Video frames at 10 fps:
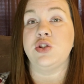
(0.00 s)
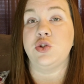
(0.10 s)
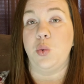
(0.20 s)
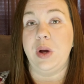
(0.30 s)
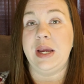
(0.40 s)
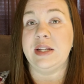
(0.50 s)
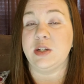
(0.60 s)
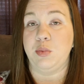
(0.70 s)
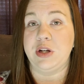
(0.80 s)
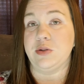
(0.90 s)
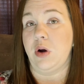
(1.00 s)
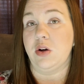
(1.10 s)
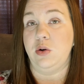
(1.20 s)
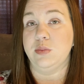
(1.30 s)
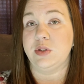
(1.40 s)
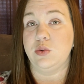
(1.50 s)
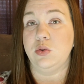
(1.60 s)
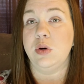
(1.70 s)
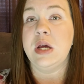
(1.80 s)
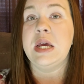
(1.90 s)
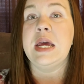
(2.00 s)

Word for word: joy to bring to our homeschool.